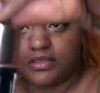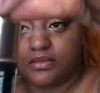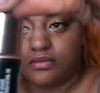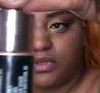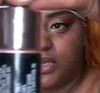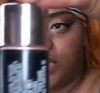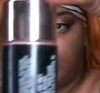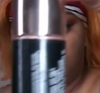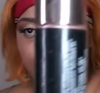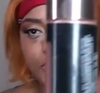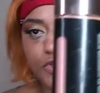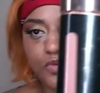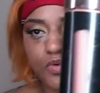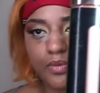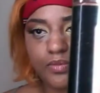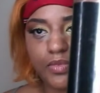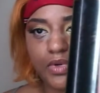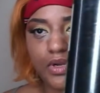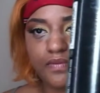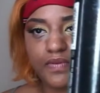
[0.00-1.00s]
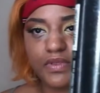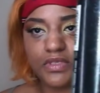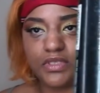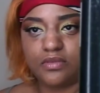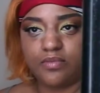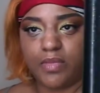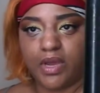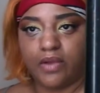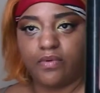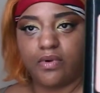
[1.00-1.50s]
the name is rubbed off. This
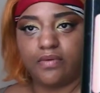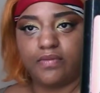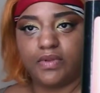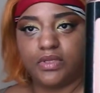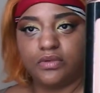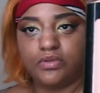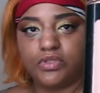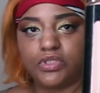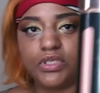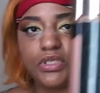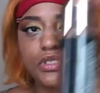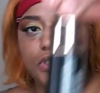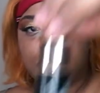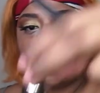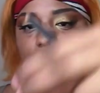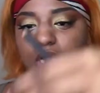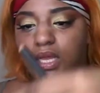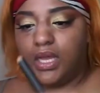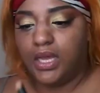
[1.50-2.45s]
is my Revolution,